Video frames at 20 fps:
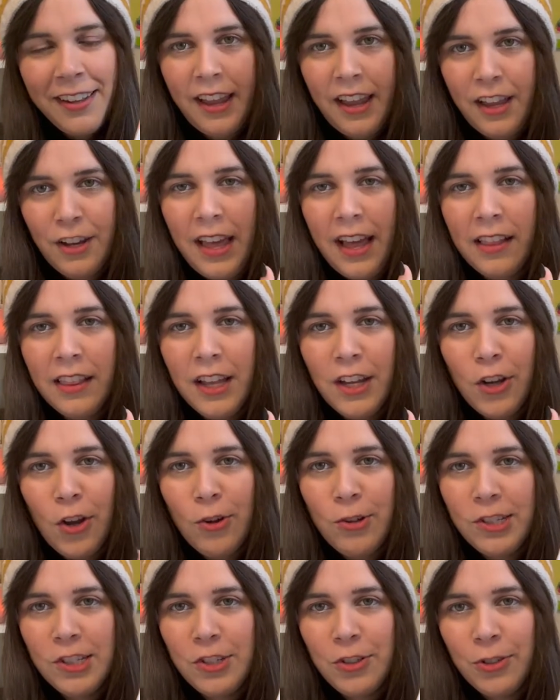And Ella
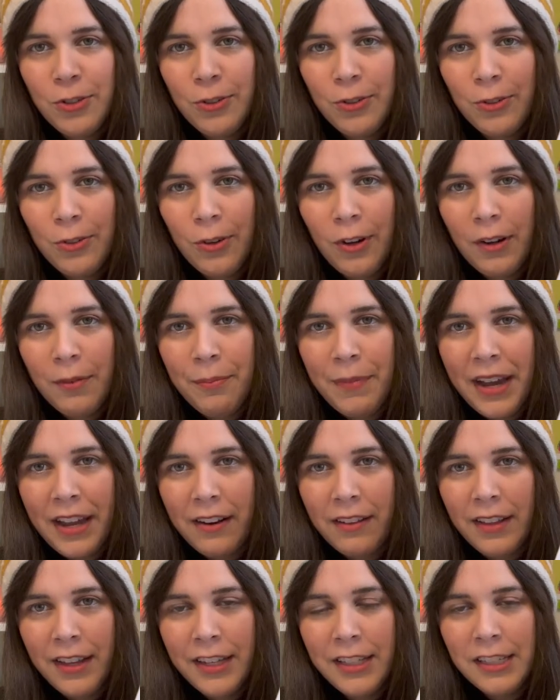goes to
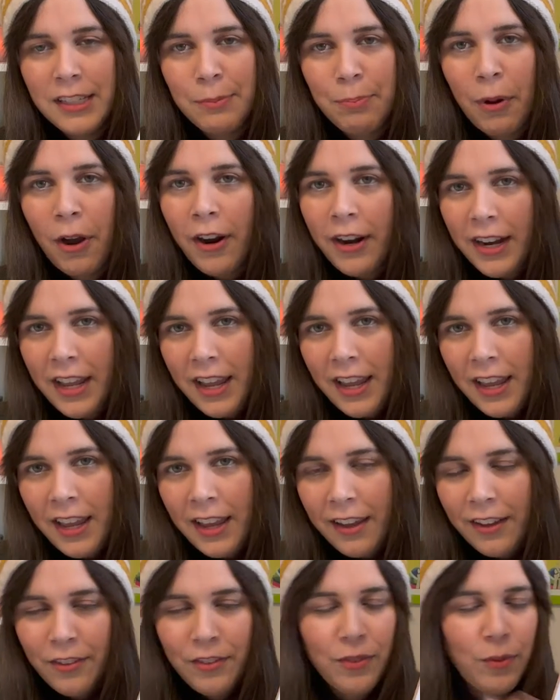Madeline's party,